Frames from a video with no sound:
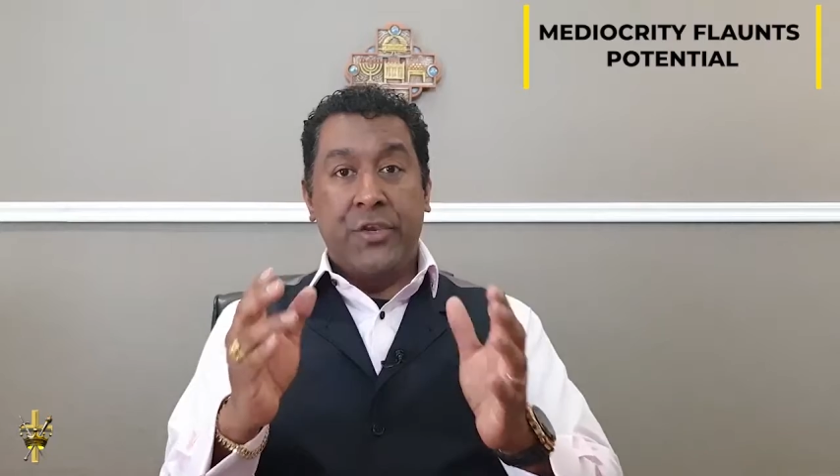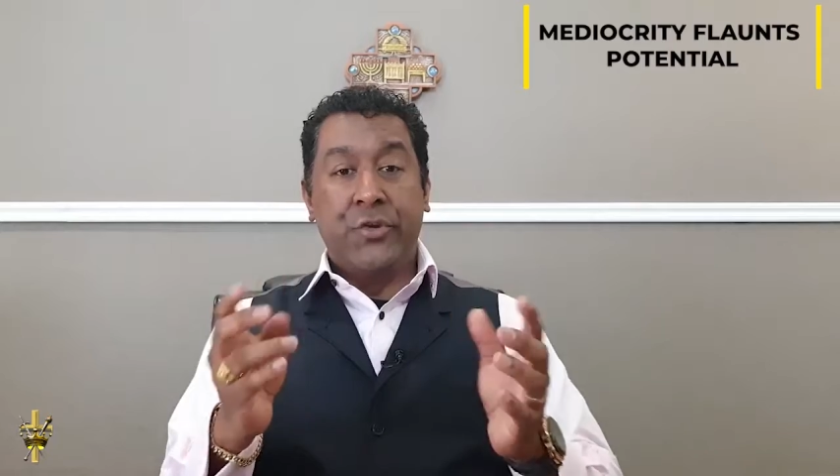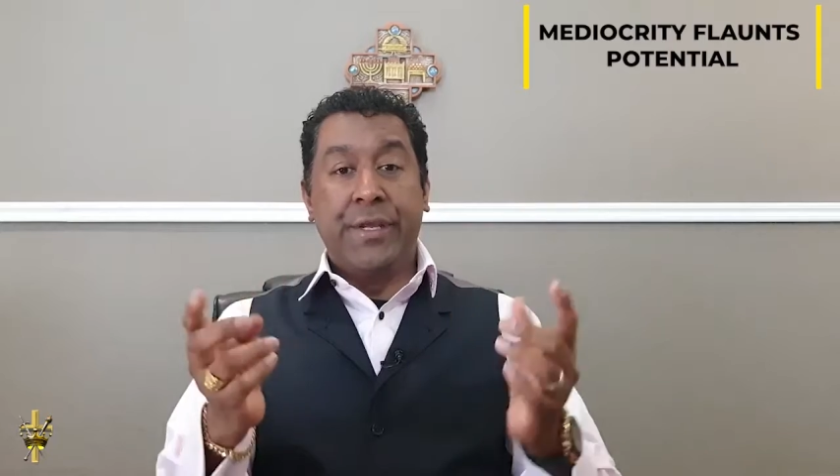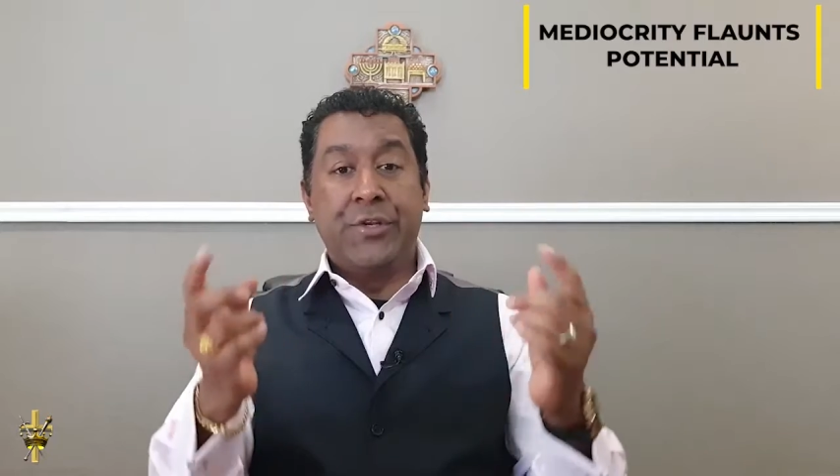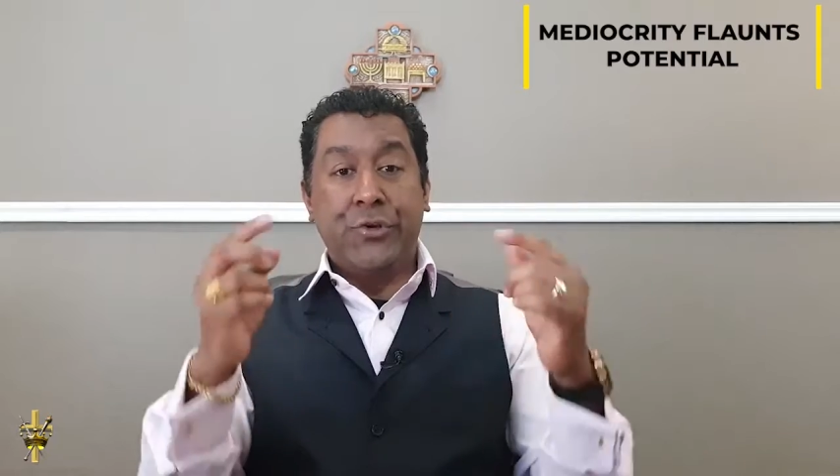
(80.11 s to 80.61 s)

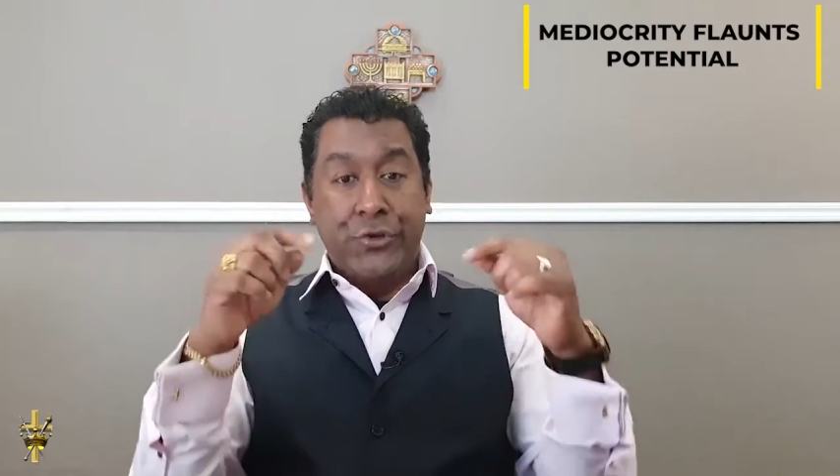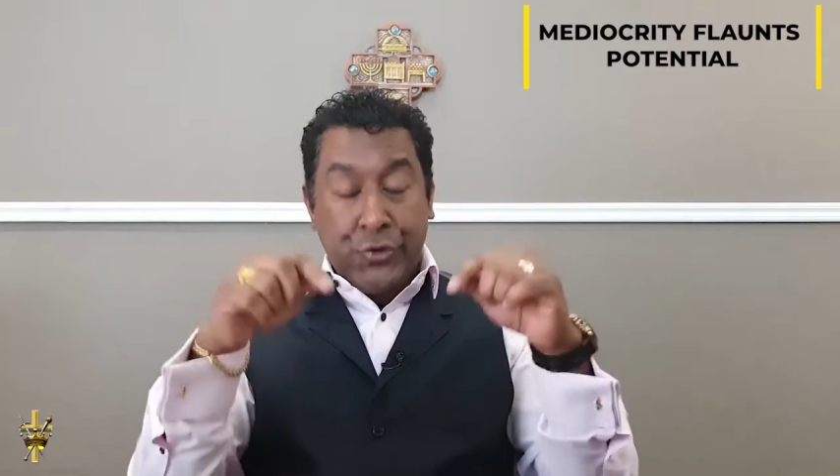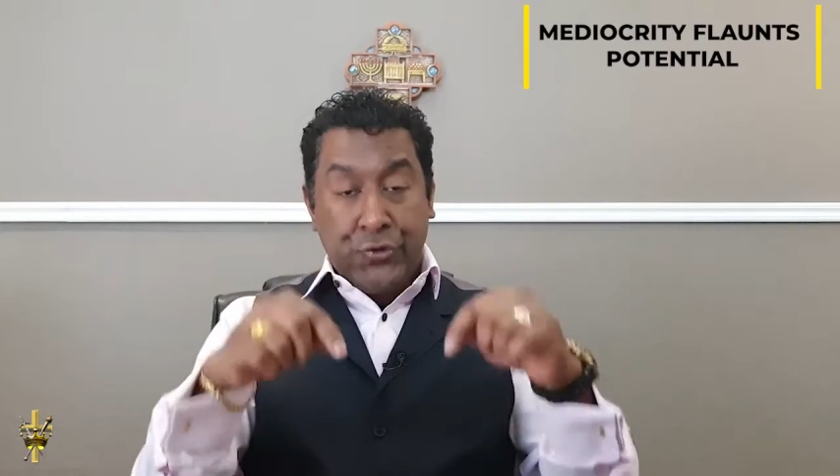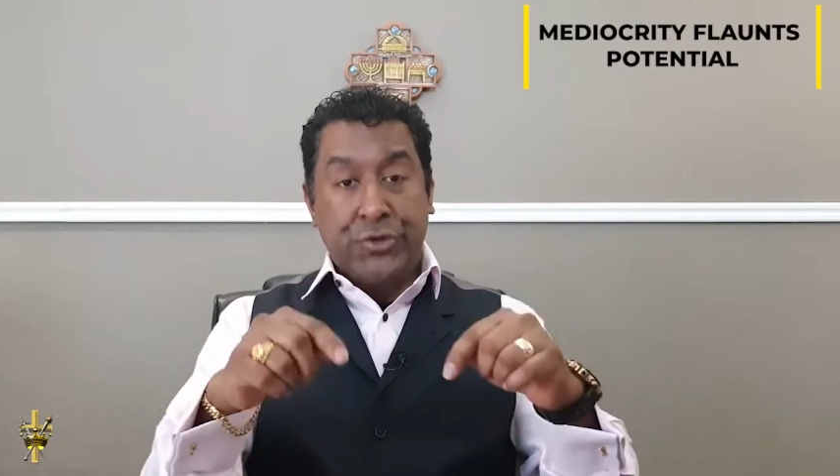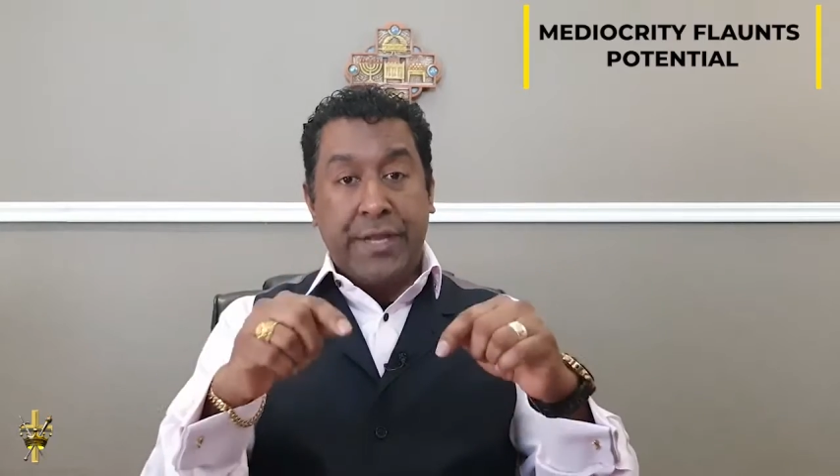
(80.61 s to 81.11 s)
You need to
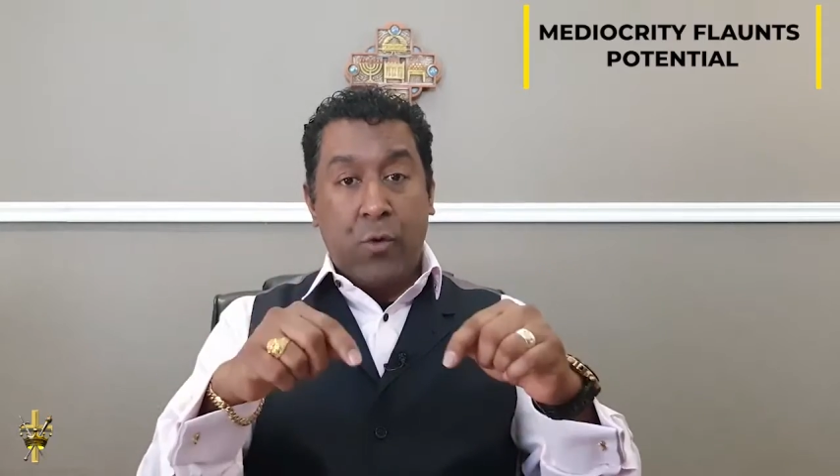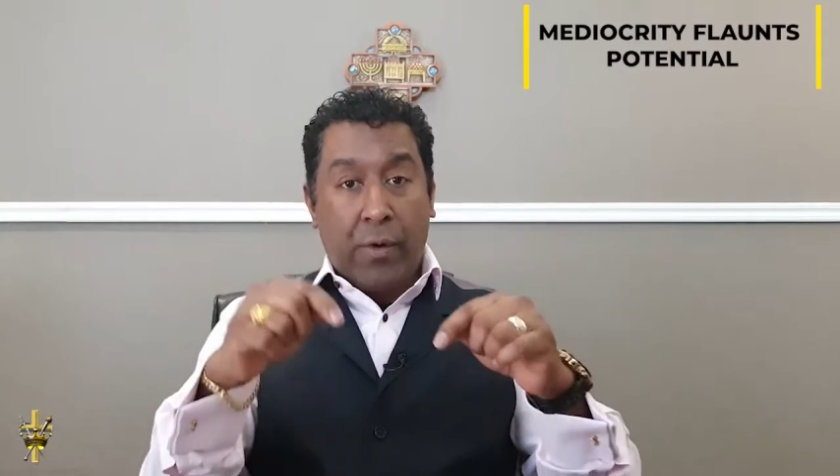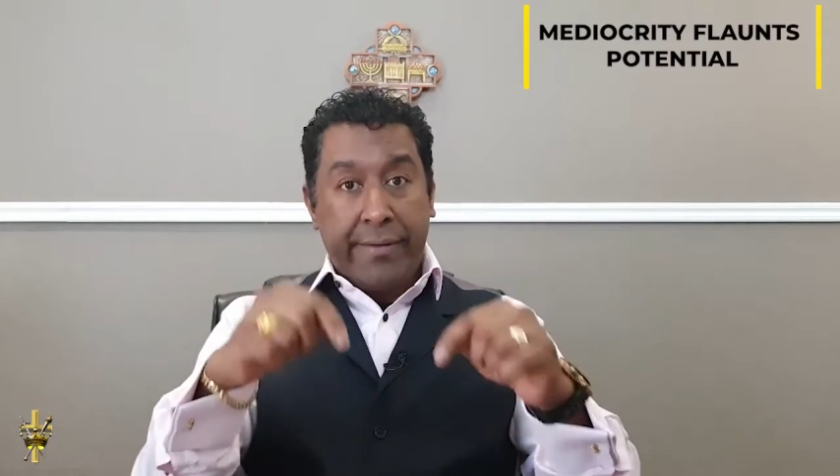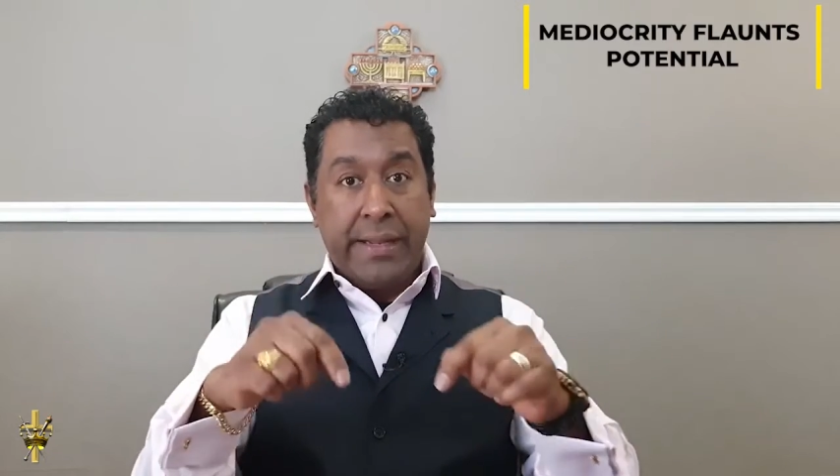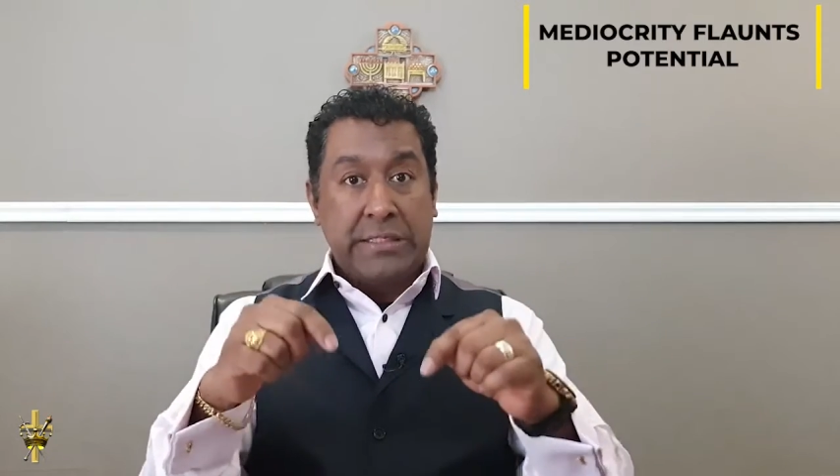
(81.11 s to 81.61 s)
do today
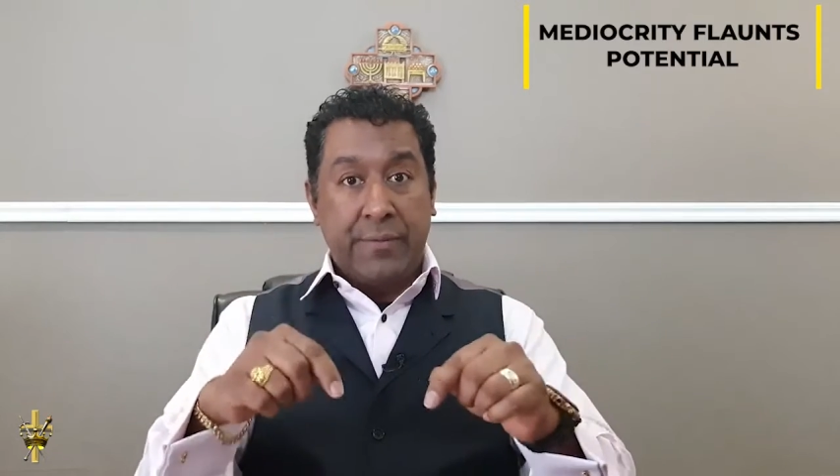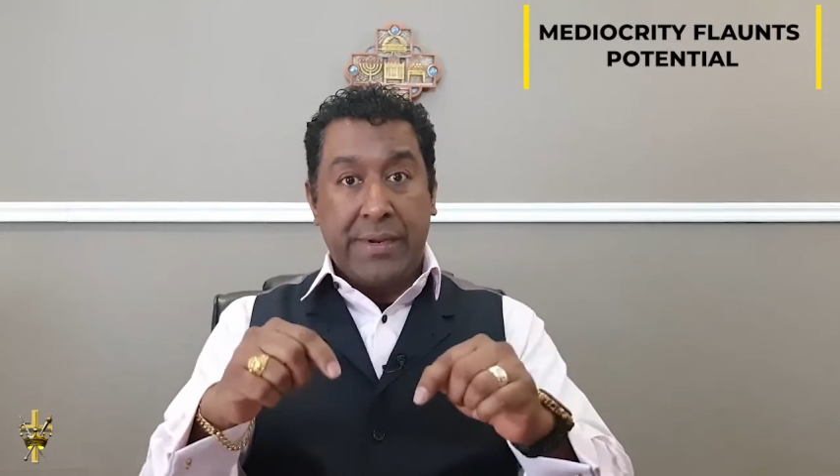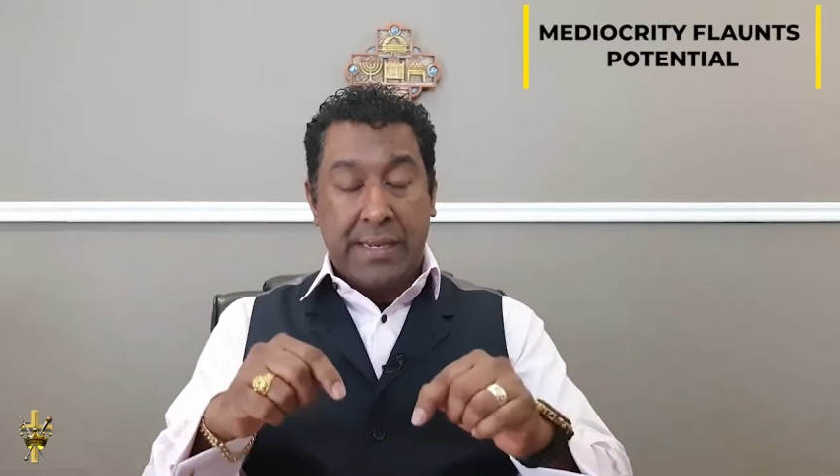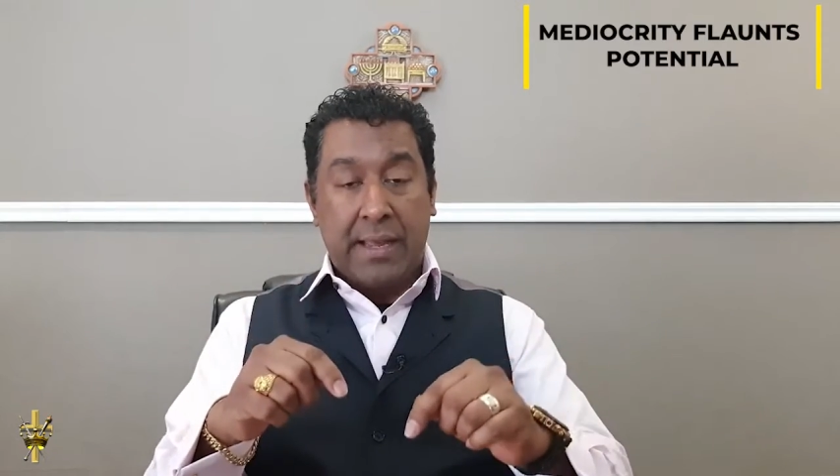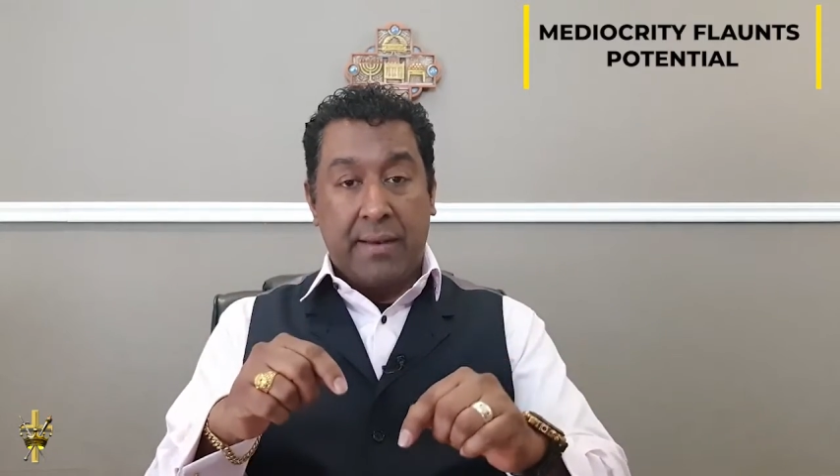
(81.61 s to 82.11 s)
what needs to
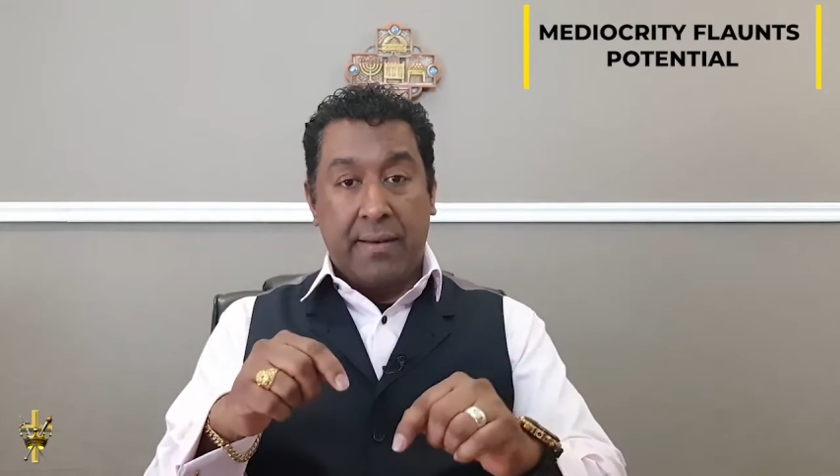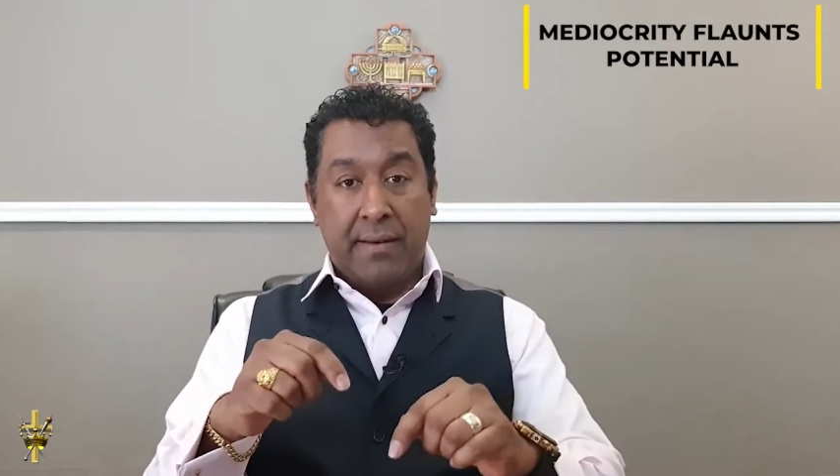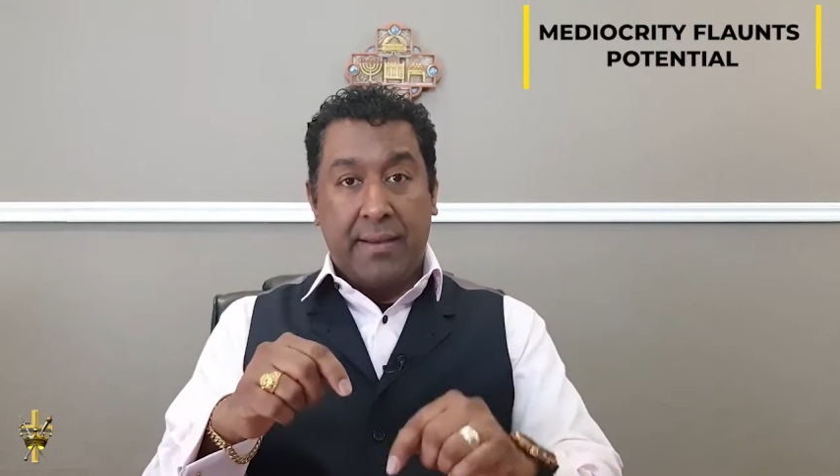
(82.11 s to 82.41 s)
be done